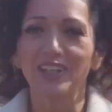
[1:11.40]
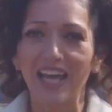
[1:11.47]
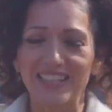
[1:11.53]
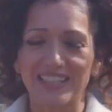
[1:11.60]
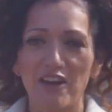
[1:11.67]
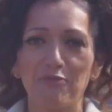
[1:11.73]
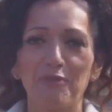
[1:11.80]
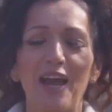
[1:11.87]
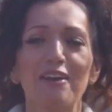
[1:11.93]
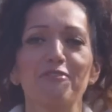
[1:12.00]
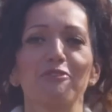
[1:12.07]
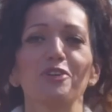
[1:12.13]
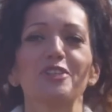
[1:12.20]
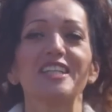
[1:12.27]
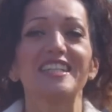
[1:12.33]
like if we had
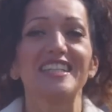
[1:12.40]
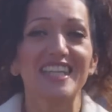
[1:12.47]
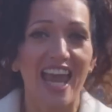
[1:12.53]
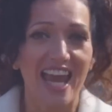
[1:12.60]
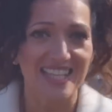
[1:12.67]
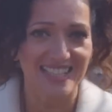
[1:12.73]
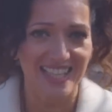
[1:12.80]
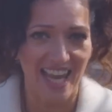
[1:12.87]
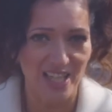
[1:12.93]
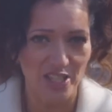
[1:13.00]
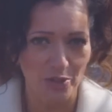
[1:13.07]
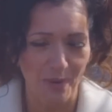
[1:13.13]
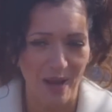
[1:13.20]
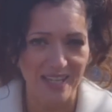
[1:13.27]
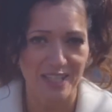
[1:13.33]
voted yes in
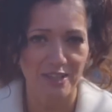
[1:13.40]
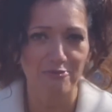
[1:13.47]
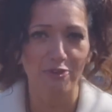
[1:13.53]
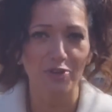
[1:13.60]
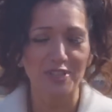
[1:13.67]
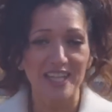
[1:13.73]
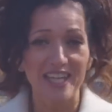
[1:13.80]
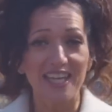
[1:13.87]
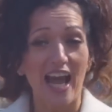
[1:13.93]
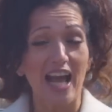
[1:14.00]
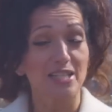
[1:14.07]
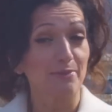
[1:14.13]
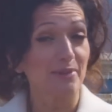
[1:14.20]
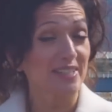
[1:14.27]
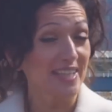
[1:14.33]
2014
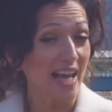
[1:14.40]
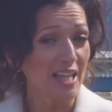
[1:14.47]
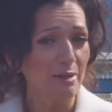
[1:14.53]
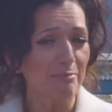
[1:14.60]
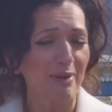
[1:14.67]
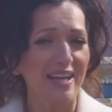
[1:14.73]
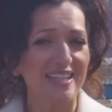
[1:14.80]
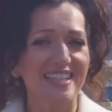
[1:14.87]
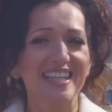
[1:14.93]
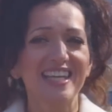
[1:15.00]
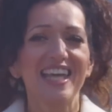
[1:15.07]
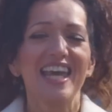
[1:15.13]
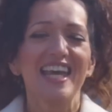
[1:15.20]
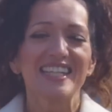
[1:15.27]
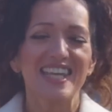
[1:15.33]
as we celebrate
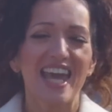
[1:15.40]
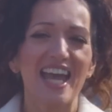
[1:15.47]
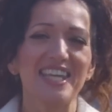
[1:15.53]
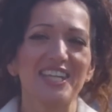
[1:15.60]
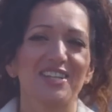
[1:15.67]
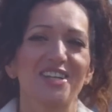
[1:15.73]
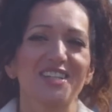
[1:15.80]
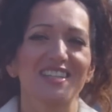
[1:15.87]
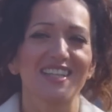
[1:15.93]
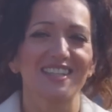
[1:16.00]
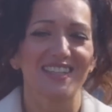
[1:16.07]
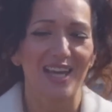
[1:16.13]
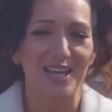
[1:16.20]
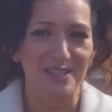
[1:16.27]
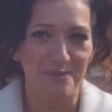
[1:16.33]
10 years since
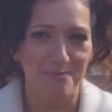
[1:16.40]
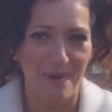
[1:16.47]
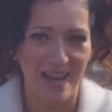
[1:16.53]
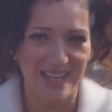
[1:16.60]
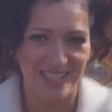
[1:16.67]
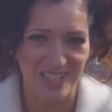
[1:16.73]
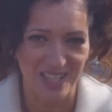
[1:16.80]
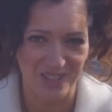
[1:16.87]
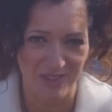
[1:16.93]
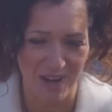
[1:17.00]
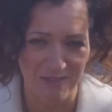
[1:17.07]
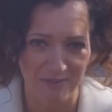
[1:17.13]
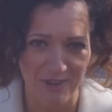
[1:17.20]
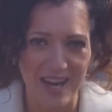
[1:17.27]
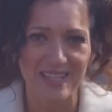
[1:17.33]
the independence
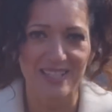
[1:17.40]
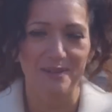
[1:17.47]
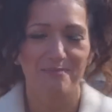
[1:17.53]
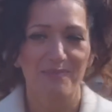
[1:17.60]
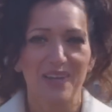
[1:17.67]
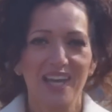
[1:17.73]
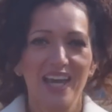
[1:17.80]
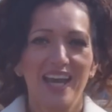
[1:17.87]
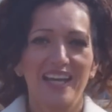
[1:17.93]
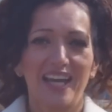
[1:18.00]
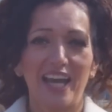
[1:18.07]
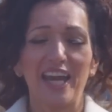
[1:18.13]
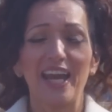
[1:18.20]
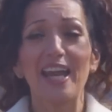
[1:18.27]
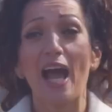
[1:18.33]
referendum.
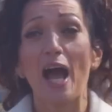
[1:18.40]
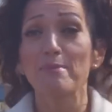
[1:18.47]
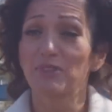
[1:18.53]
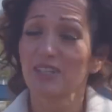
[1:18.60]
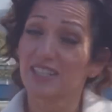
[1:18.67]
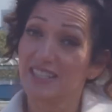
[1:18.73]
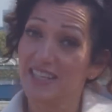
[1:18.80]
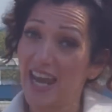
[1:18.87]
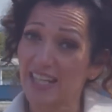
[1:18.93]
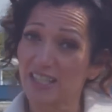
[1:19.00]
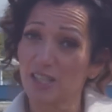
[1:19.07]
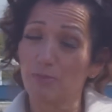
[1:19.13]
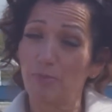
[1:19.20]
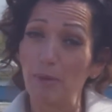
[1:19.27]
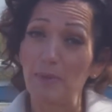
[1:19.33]
Now here I am just next
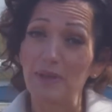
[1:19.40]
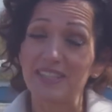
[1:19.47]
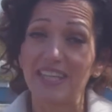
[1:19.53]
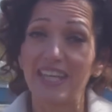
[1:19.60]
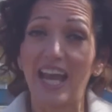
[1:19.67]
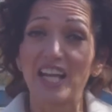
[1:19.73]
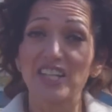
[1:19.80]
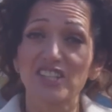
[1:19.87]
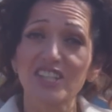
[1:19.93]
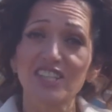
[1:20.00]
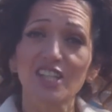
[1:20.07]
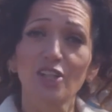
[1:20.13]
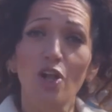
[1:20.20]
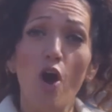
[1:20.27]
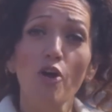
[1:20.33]
to the BBC and
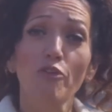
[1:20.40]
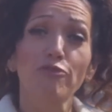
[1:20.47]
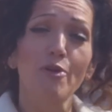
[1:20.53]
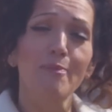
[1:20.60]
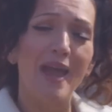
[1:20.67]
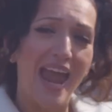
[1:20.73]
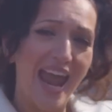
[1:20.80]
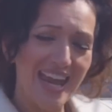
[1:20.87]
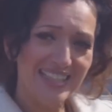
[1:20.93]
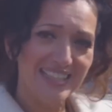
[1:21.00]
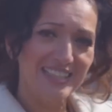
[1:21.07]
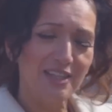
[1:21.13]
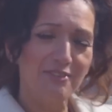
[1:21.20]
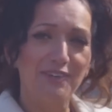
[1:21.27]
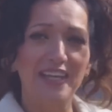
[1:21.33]
just along from
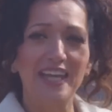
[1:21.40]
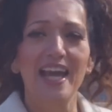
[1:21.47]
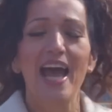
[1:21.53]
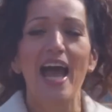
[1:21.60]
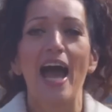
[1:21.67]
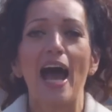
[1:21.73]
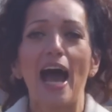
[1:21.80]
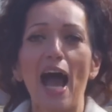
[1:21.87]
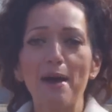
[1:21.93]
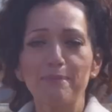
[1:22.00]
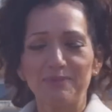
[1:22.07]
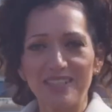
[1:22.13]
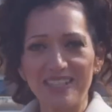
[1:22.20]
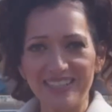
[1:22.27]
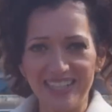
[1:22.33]
STV,
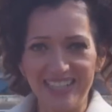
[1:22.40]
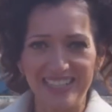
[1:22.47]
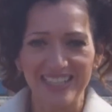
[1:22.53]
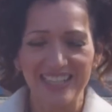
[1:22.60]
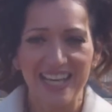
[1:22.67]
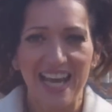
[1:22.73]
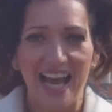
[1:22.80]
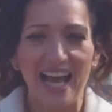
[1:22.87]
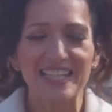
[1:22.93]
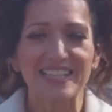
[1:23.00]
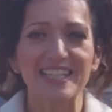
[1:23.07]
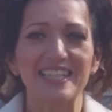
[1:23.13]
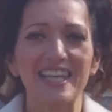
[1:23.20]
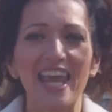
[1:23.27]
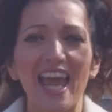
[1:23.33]
apt indeed, as
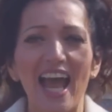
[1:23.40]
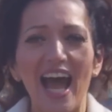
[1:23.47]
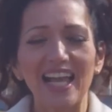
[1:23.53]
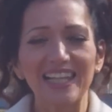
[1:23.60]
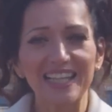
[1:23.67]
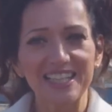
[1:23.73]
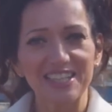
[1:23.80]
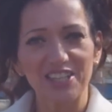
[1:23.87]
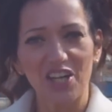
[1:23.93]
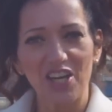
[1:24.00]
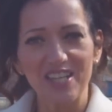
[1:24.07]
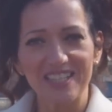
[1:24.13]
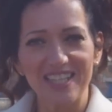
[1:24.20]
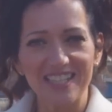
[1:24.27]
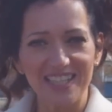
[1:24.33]
today Alex
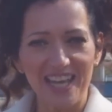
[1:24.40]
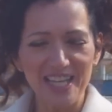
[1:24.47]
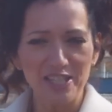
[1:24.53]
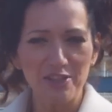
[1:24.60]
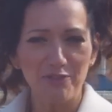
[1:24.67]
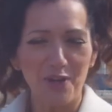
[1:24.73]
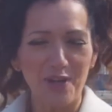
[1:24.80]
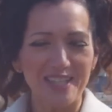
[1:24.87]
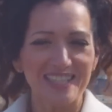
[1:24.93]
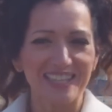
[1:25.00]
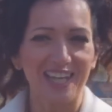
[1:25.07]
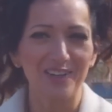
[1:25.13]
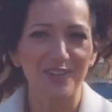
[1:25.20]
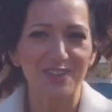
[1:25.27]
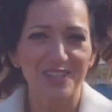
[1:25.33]
turns his interviewing
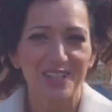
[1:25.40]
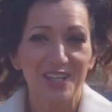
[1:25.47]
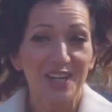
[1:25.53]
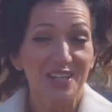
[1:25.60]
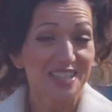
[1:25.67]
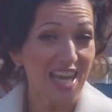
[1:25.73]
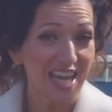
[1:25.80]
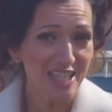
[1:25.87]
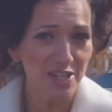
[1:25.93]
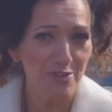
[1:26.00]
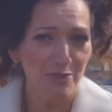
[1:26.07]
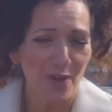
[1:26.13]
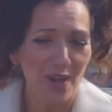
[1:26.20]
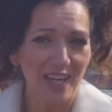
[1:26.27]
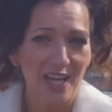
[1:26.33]
skills to
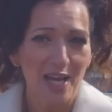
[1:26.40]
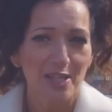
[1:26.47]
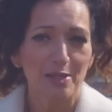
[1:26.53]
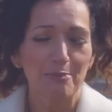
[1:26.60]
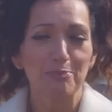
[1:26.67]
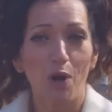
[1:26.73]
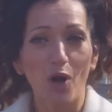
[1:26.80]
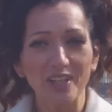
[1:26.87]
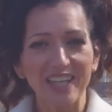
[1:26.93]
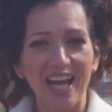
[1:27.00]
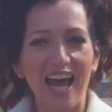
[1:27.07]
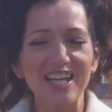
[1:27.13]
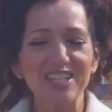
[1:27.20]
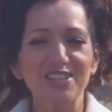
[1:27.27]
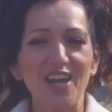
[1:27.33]
interviewing the
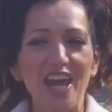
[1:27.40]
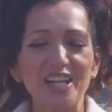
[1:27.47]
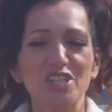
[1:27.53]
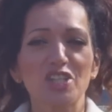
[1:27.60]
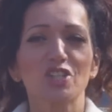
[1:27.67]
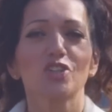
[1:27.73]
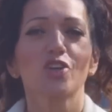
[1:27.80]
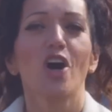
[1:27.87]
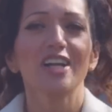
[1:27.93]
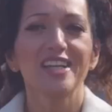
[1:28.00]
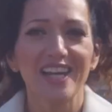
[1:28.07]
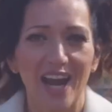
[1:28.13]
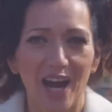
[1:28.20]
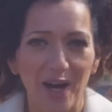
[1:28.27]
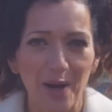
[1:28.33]
broadcaster
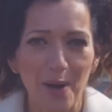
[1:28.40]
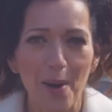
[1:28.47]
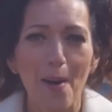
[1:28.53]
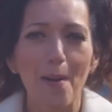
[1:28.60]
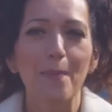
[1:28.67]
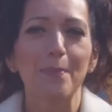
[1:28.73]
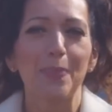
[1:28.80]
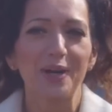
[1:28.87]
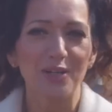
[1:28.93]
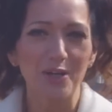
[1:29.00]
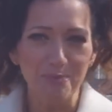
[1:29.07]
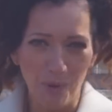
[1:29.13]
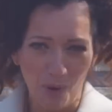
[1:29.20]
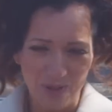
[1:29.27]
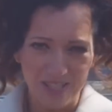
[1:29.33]
extraordinaire
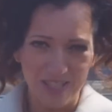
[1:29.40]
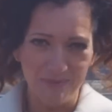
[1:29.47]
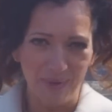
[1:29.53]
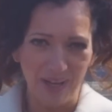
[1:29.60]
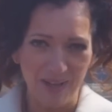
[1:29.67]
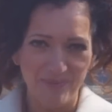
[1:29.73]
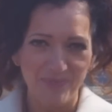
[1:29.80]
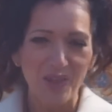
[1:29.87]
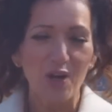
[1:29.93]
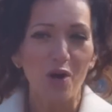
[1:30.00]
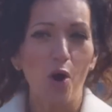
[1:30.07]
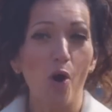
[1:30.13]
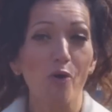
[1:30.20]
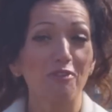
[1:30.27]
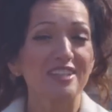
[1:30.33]
Bernard Ponsonby.
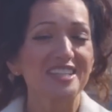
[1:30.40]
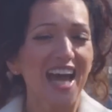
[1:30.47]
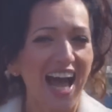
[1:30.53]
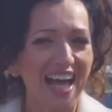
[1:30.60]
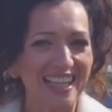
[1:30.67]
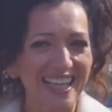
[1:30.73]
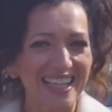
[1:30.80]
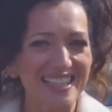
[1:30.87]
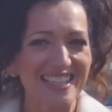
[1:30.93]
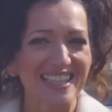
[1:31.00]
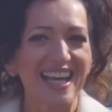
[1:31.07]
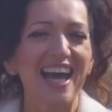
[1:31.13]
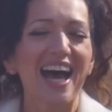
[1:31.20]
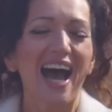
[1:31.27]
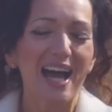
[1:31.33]
Over to Alex
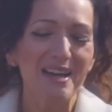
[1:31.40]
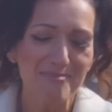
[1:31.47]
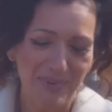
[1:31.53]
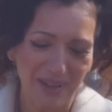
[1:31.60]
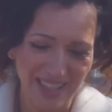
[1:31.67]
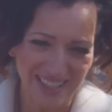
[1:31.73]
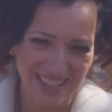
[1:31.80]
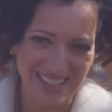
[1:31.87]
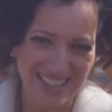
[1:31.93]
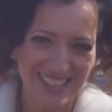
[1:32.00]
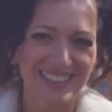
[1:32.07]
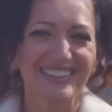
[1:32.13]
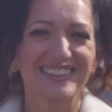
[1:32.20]
and Bernard.